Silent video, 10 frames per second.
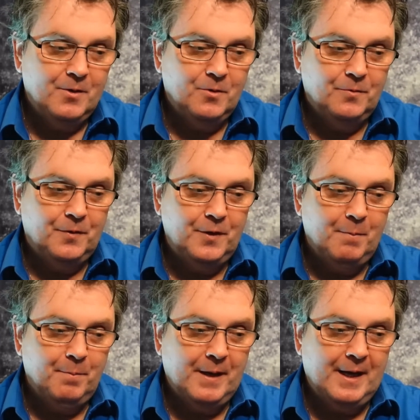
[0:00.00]
Hopefully,
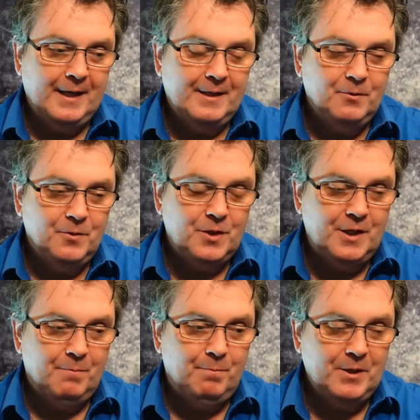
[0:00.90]
you're back. I don't
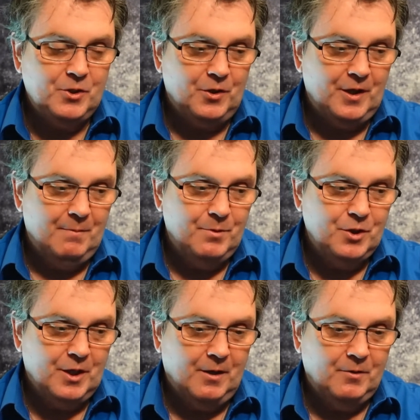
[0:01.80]
see your picture yet,
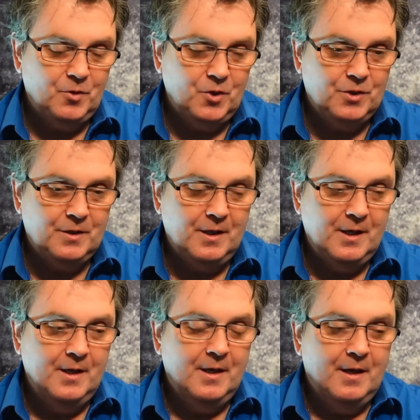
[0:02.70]
Bijal. I'll just
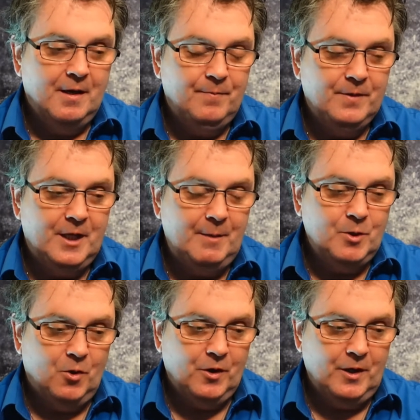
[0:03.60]

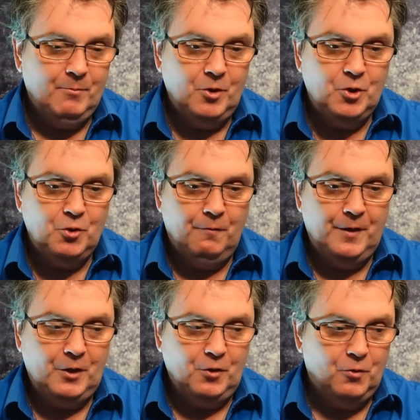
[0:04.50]
keep talking. I'm going to show a
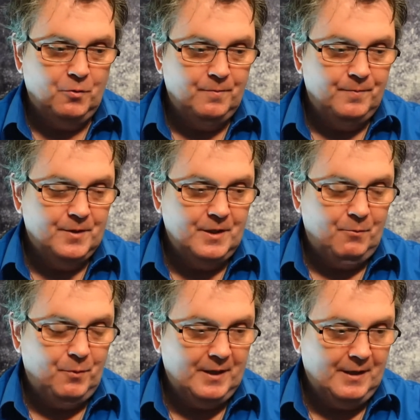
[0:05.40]
video to
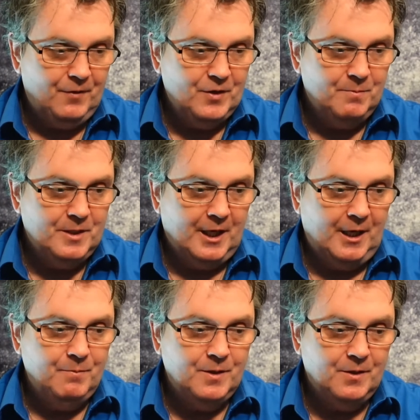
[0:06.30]
see if we can give you some
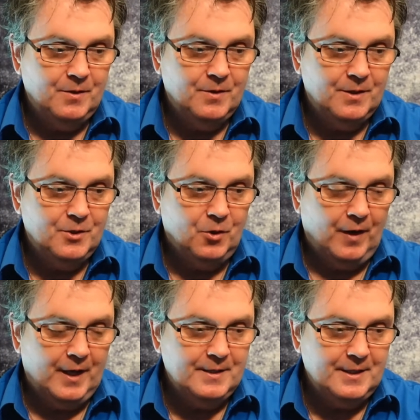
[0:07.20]
time to to
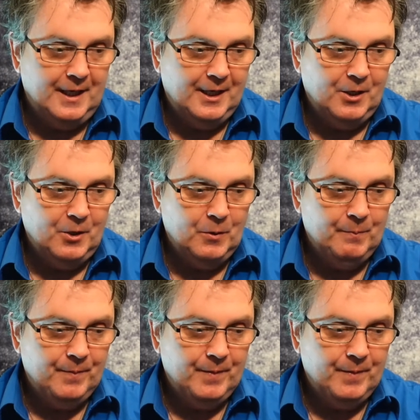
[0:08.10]
sort that tech out.